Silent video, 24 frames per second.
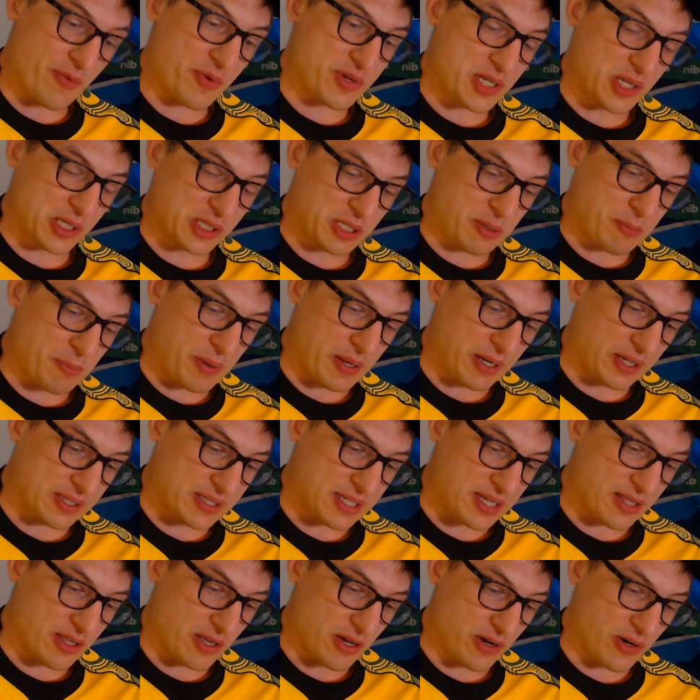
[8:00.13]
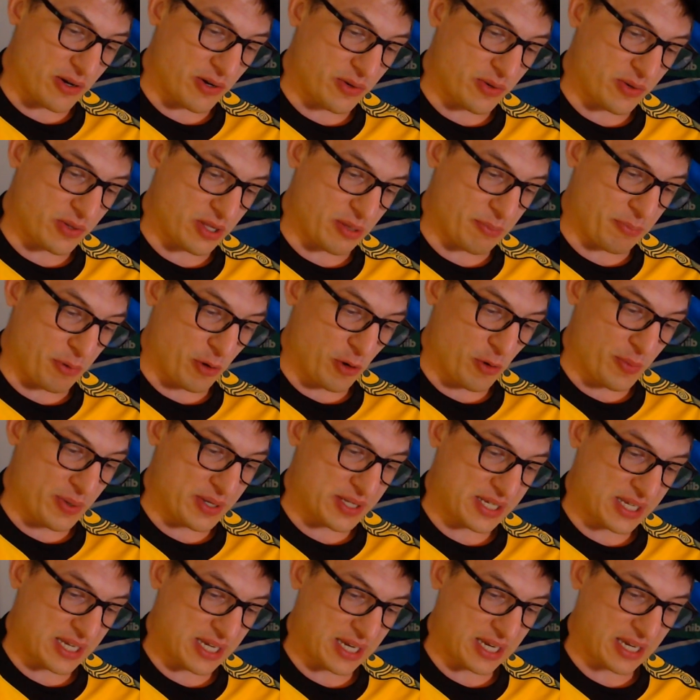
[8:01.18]
resulting penalty, though, the
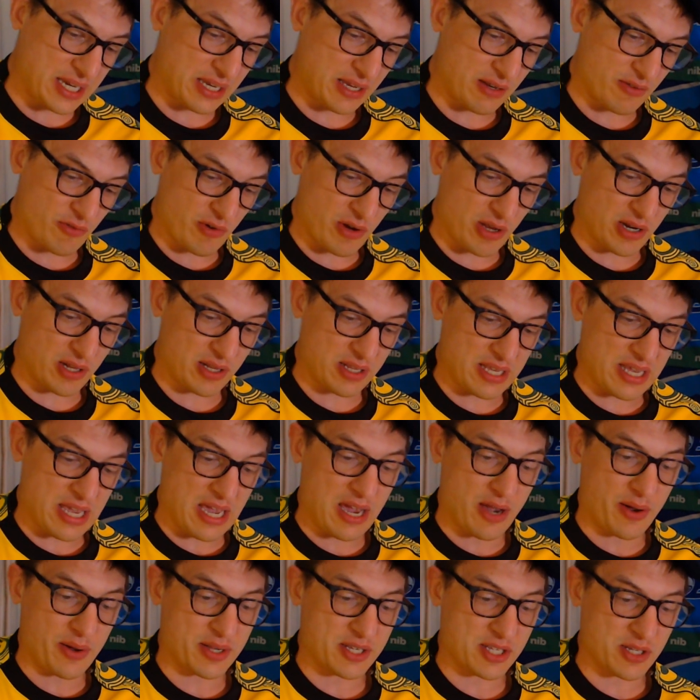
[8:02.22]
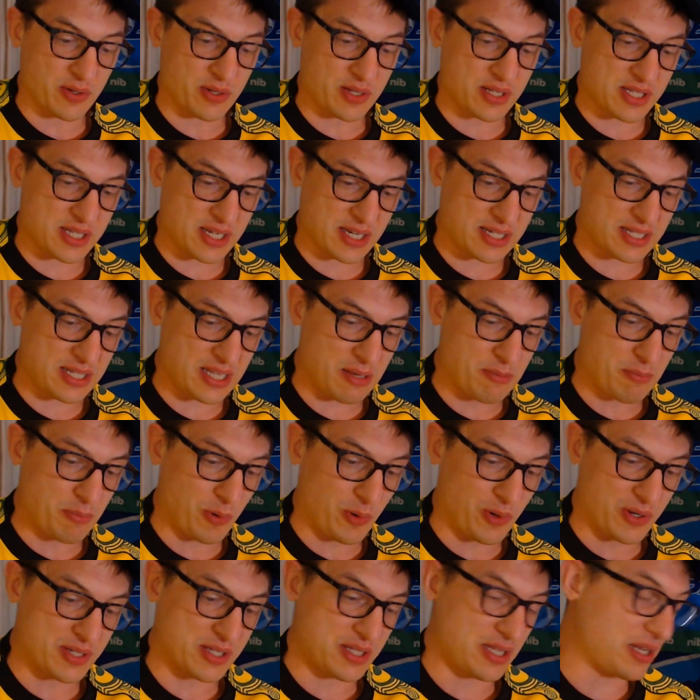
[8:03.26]
Pumas kick it right on the hour. So it's 16
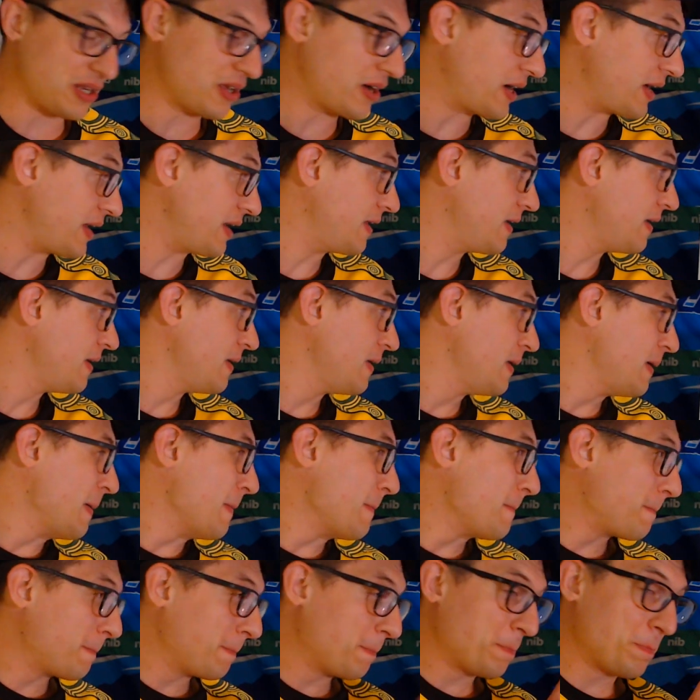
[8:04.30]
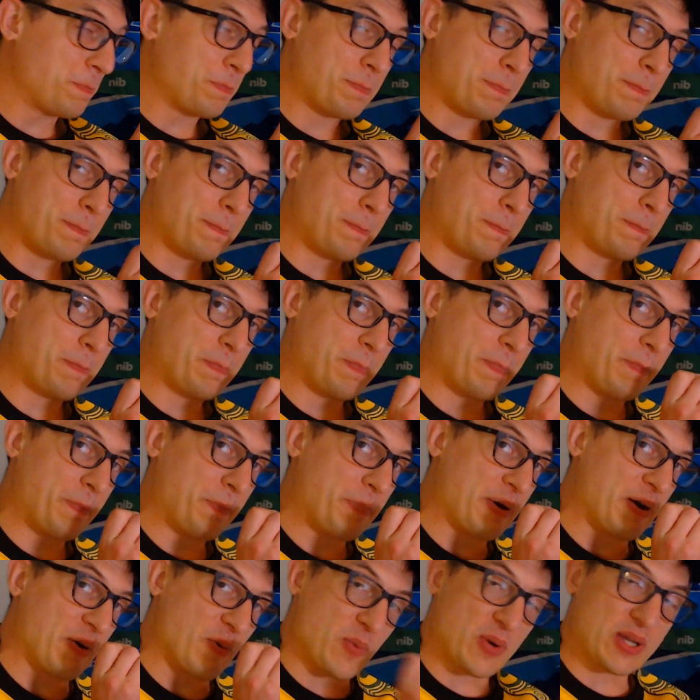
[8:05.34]
points to 9.
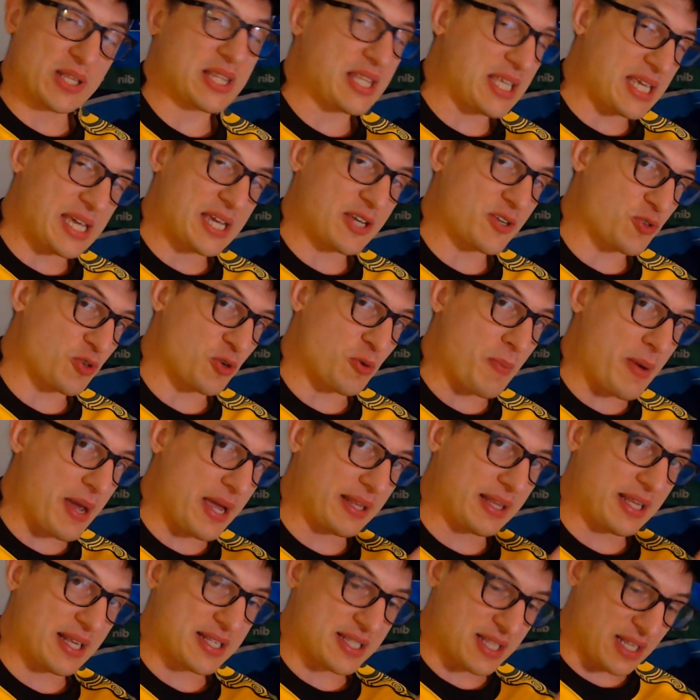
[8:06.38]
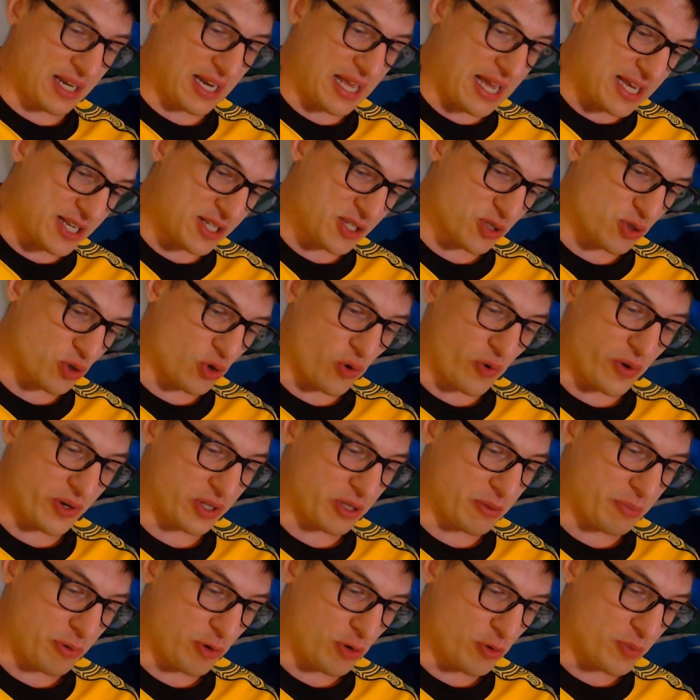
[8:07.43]
But with the extra man, that's the last scoring
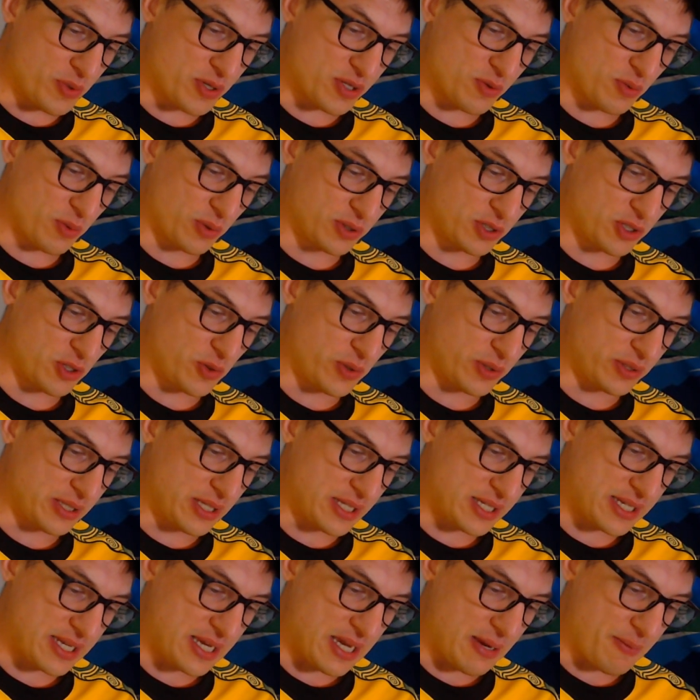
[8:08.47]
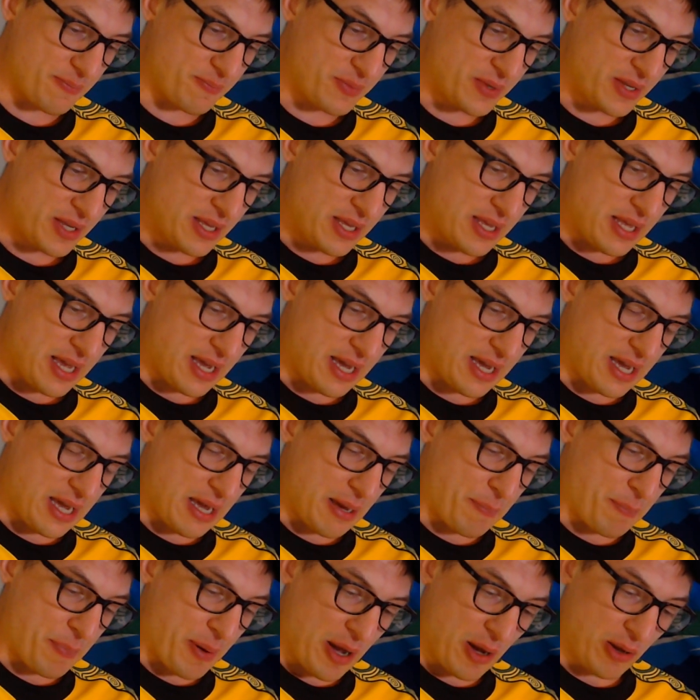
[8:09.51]
the Pumas will do in this game.
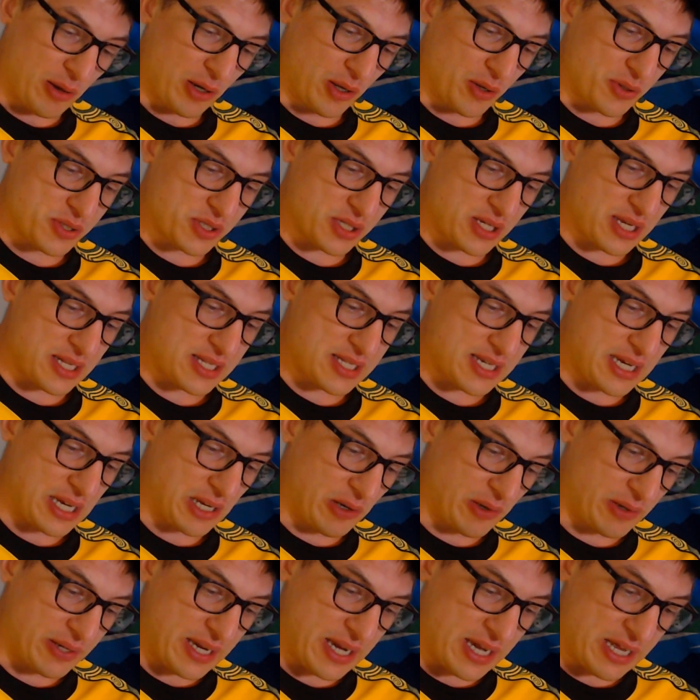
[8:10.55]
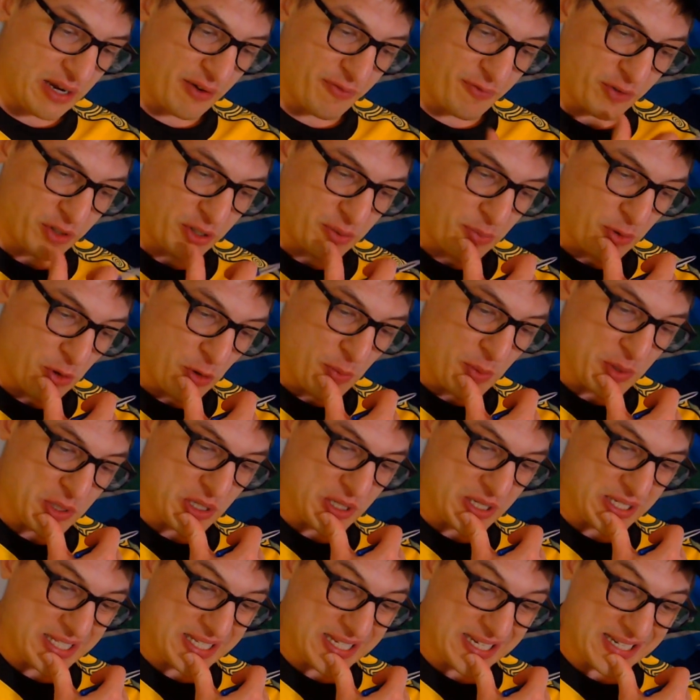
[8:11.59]
Polos gets yellow carded for the Pumas
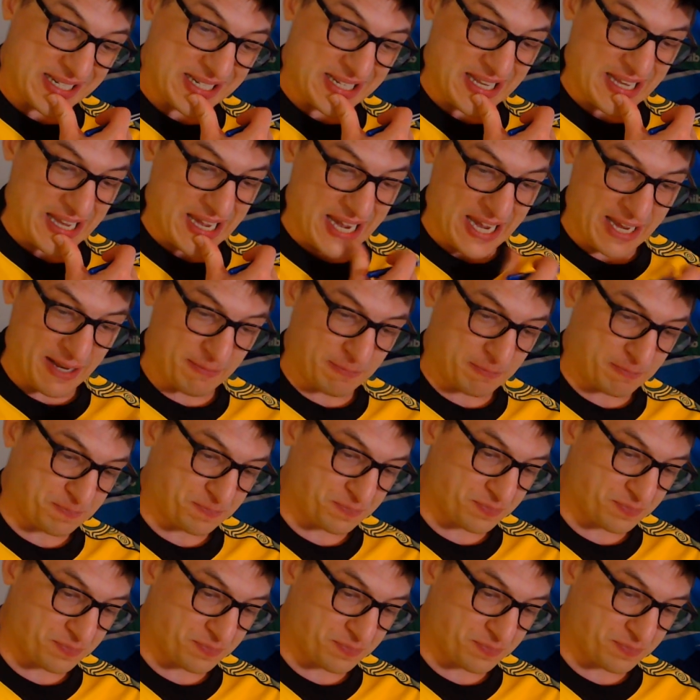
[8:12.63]
on 68